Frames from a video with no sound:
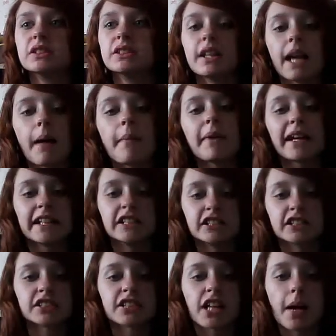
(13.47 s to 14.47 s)
and I might
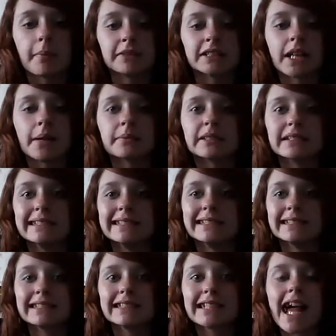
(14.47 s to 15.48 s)
curse a couple times in
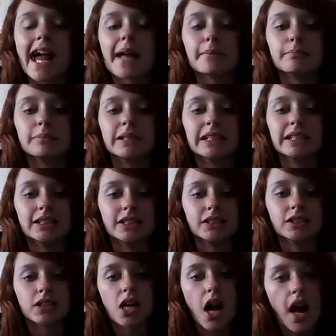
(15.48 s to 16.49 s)
this, but
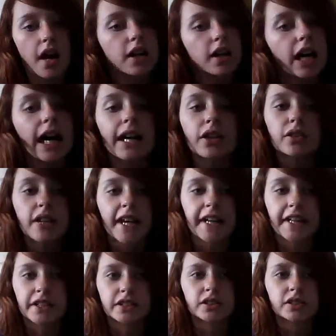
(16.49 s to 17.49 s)
I don't
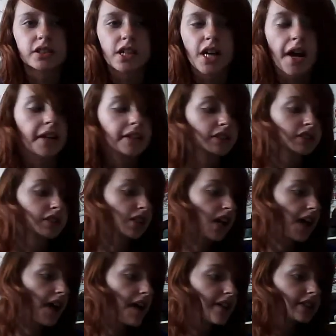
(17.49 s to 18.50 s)
care, because,
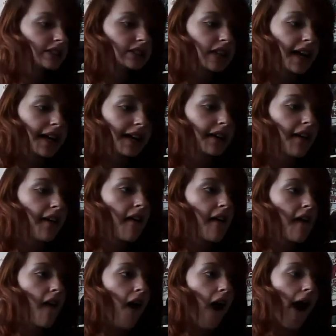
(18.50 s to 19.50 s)
like,
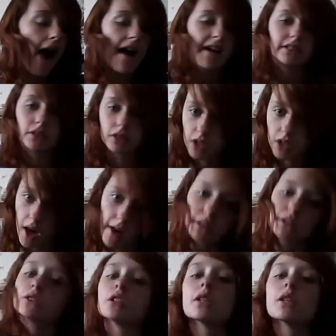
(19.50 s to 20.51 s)
the
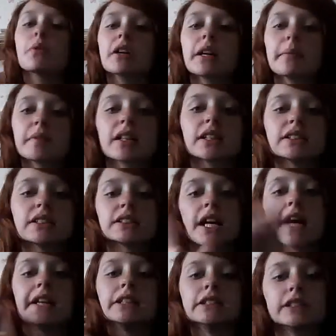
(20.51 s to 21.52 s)
only word I'm not gonna
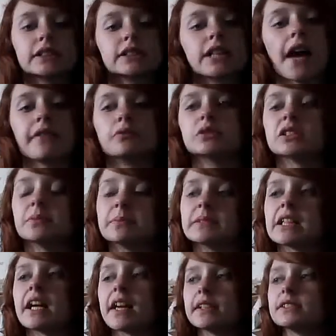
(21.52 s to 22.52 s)
say is the F word,
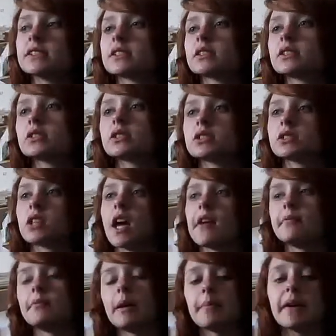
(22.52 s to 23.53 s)
because
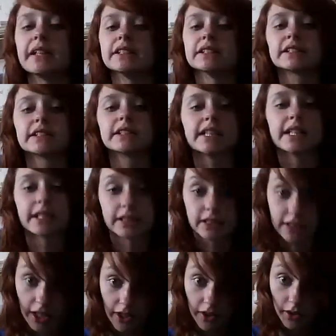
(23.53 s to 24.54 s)
if my parents see this,
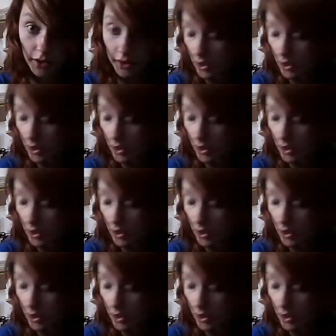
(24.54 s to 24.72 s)
they'll